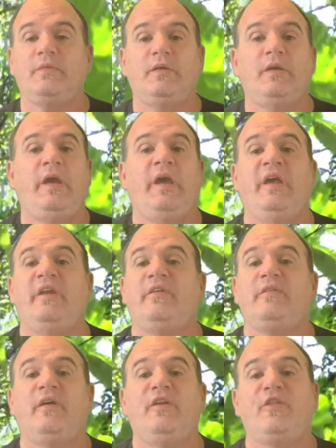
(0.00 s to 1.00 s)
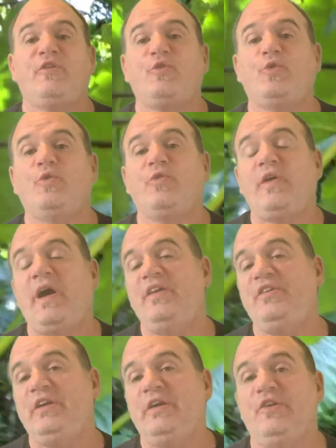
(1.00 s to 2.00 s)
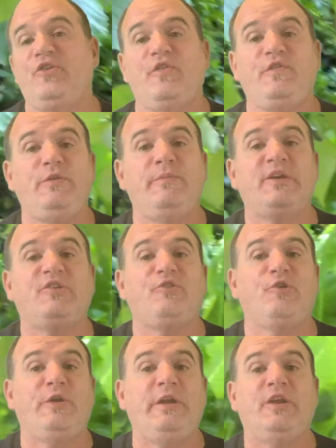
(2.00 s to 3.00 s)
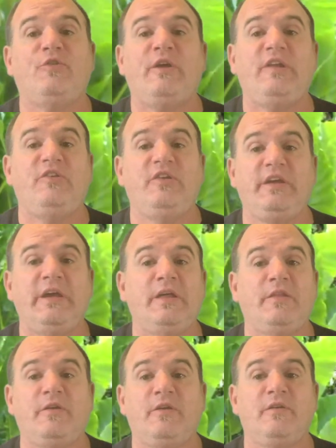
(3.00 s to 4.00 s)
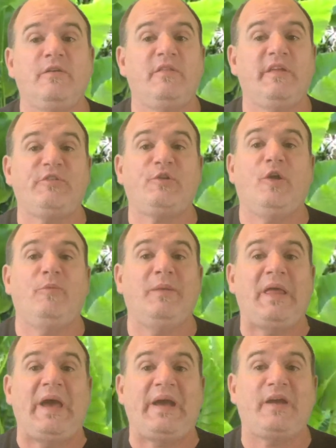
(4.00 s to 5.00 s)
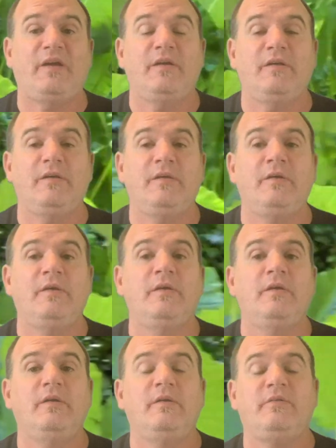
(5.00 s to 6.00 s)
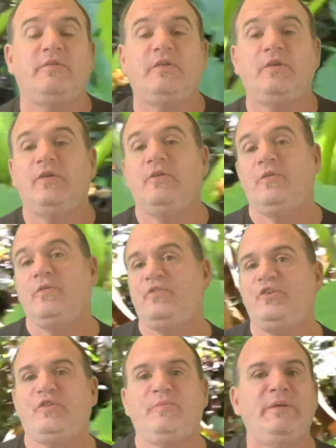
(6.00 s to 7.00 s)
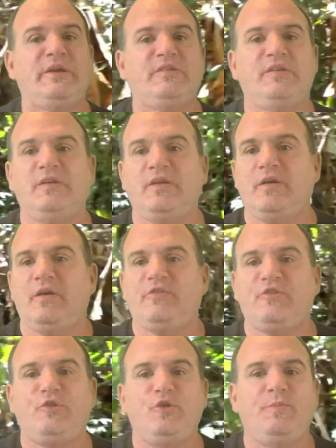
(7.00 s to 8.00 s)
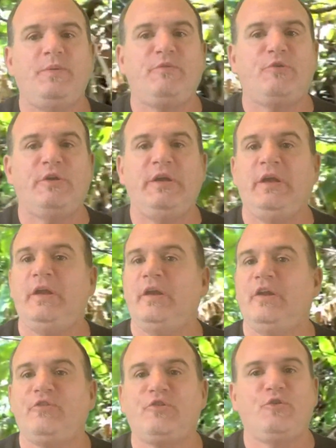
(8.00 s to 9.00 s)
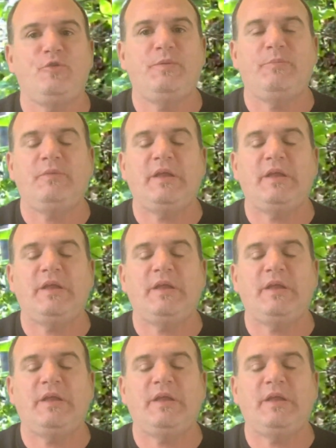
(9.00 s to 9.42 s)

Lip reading: another cool idea is if you mix green and red together, that's called black. So just mixing a scoop of green and a scoop of